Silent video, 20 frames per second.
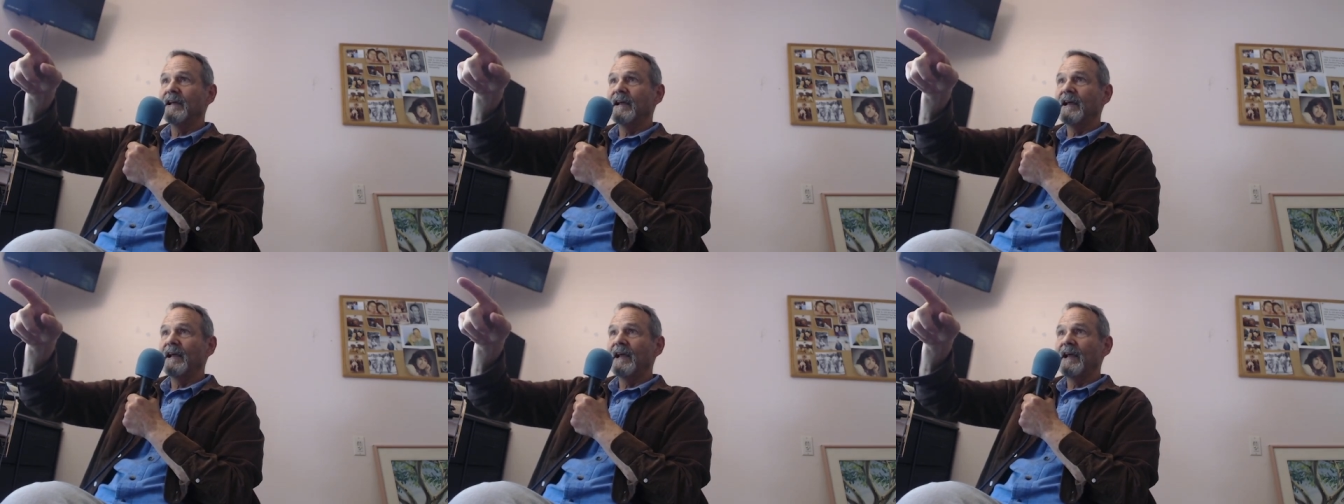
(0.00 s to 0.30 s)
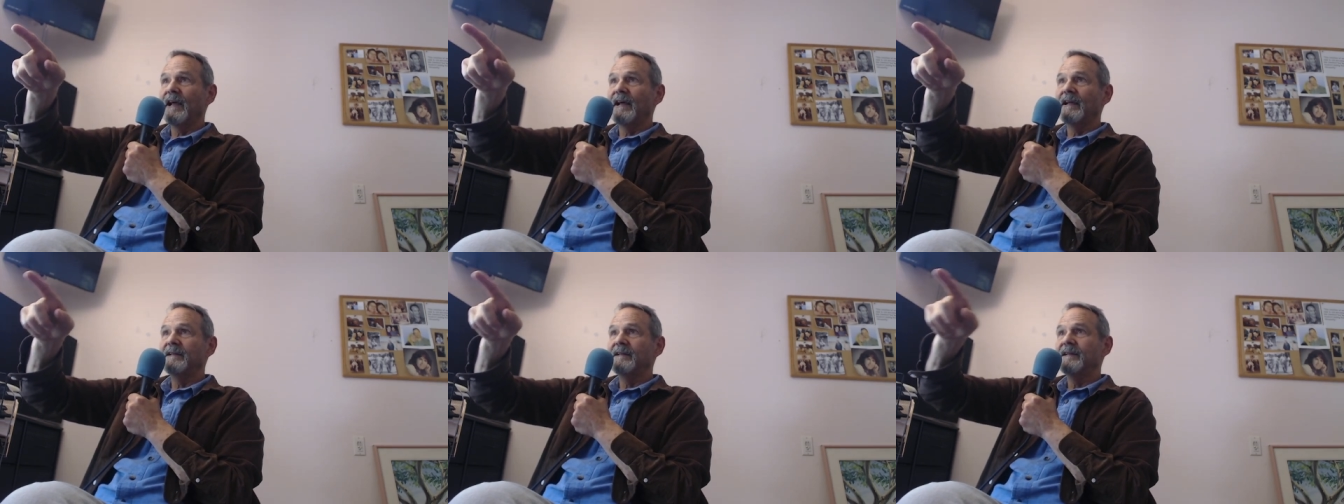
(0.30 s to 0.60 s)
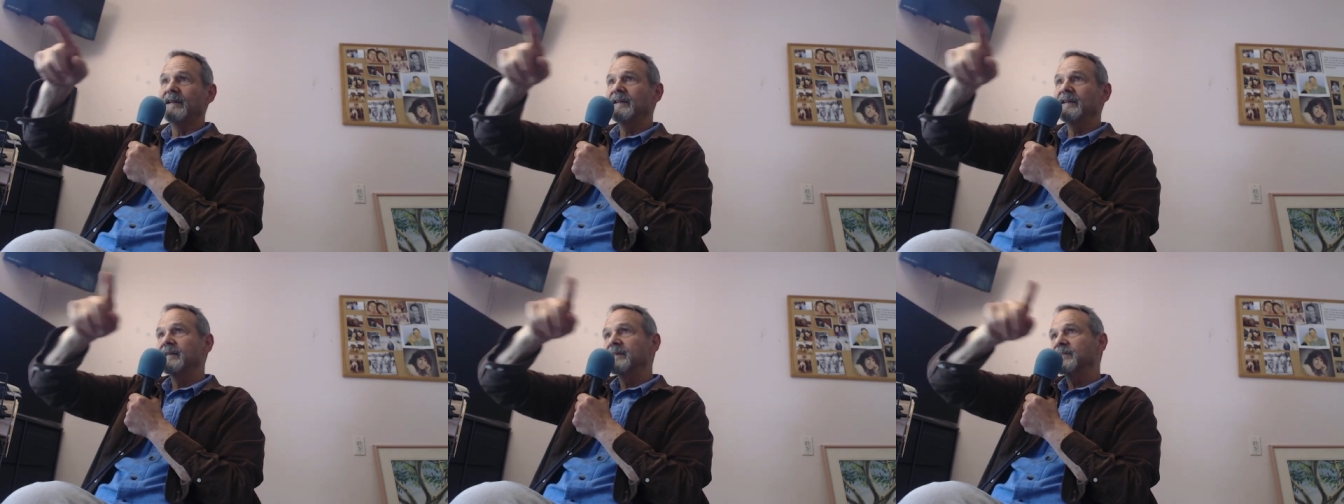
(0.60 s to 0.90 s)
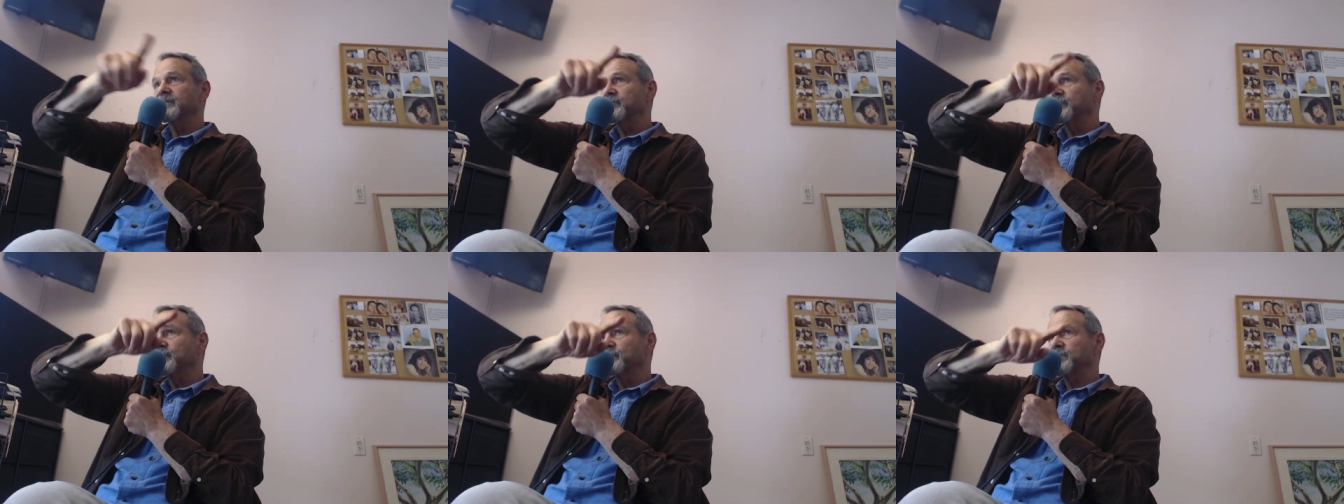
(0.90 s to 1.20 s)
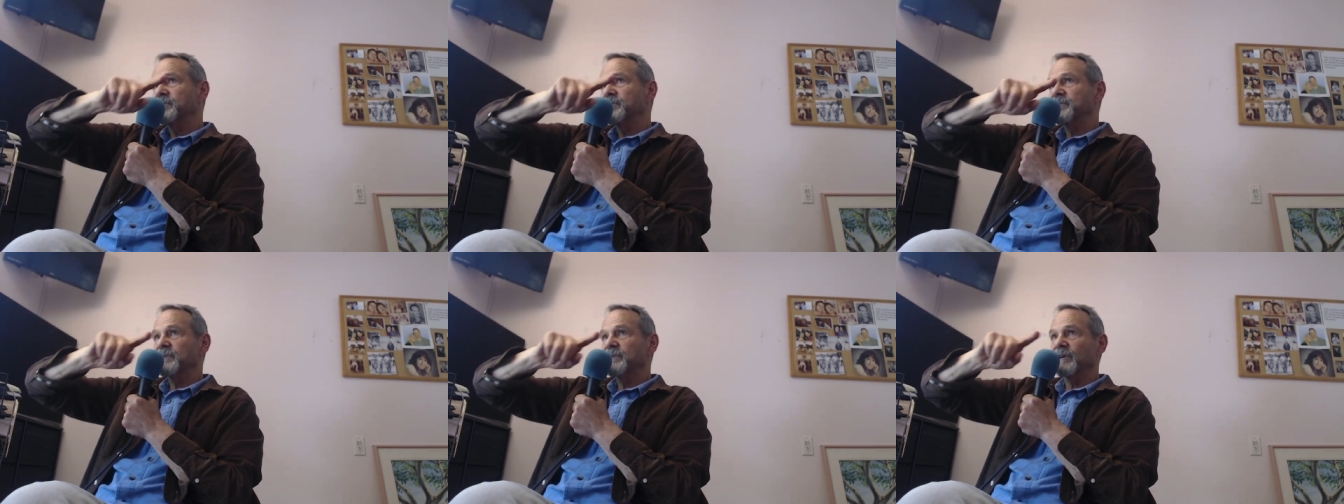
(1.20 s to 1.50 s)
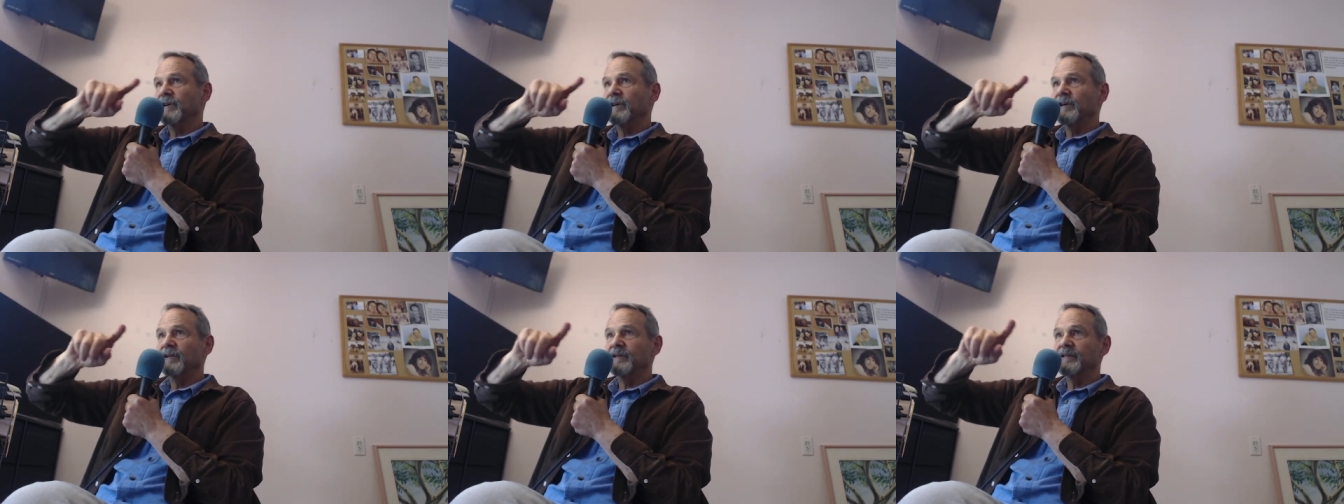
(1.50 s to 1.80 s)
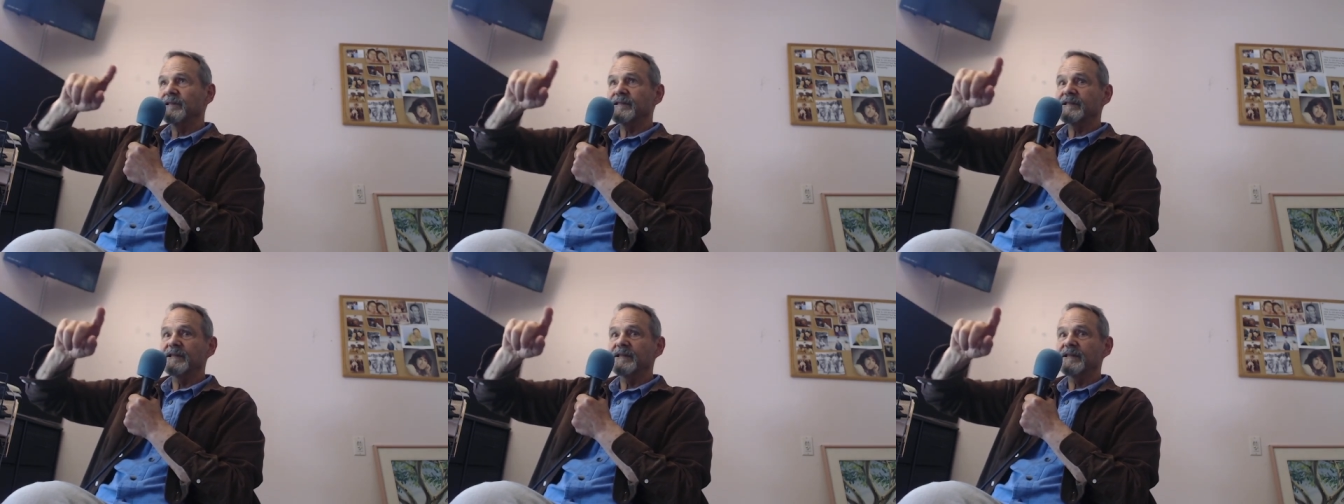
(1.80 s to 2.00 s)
And in the Zoom circles,